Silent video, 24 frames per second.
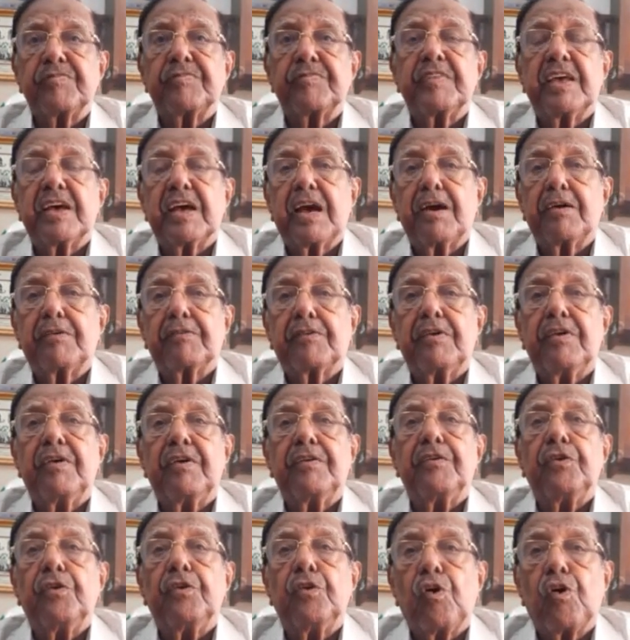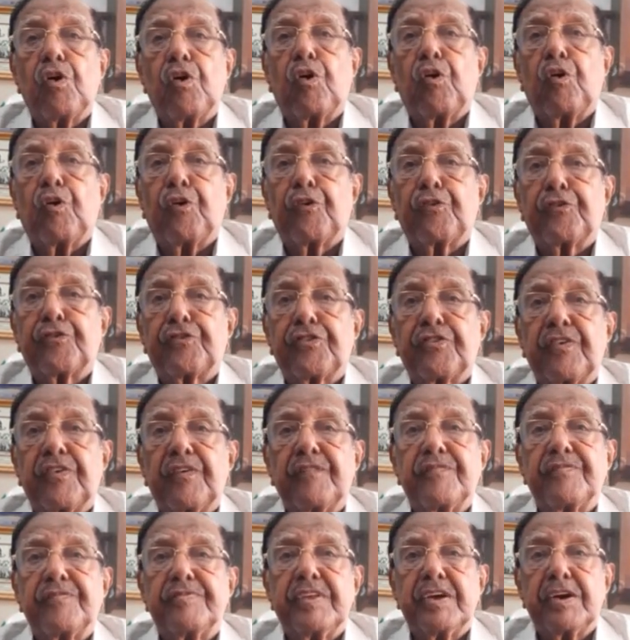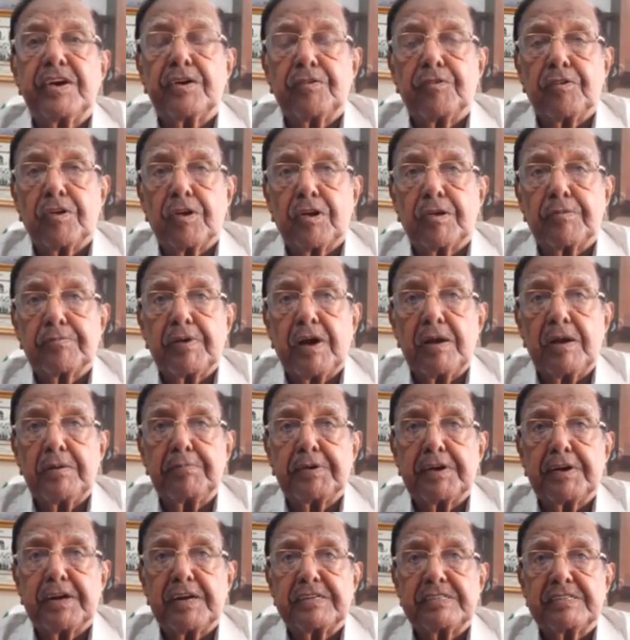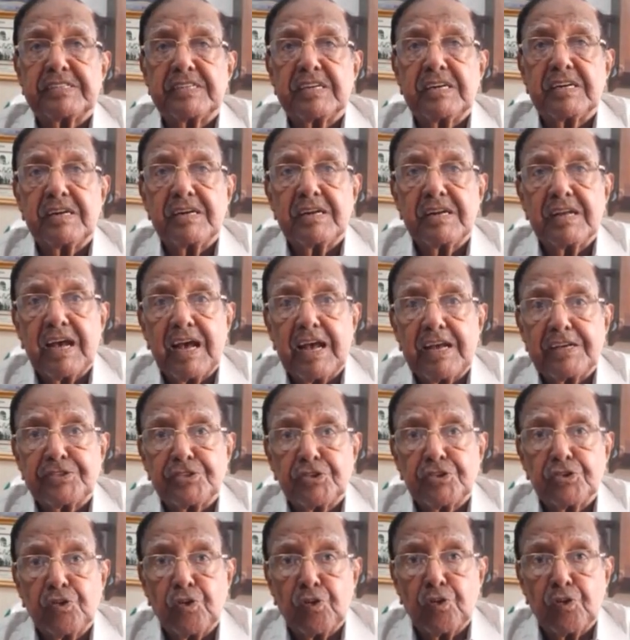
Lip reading: they have no cause. They develop hypertension as you